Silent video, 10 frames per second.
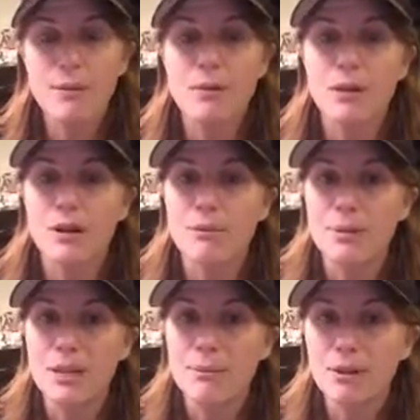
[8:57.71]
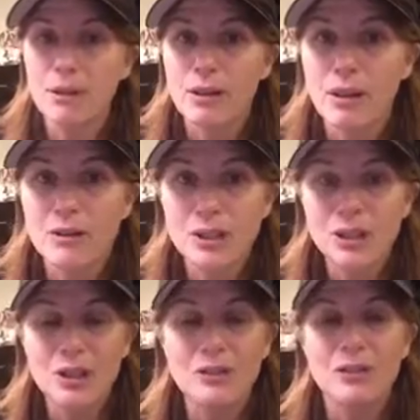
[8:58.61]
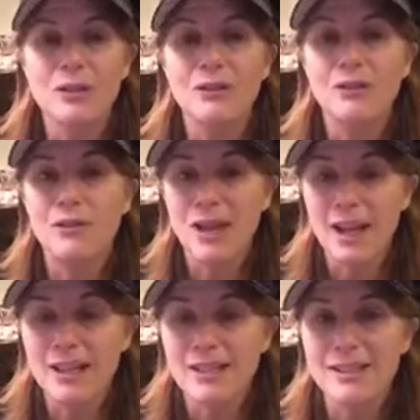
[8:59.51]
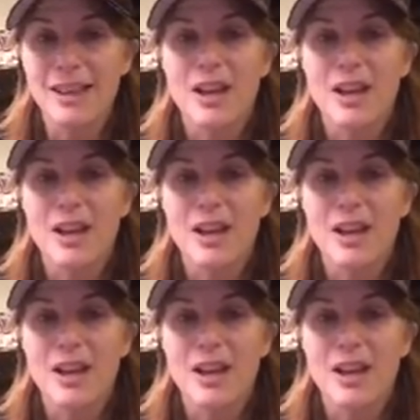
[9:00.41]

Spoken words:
or the people close to you, your friends,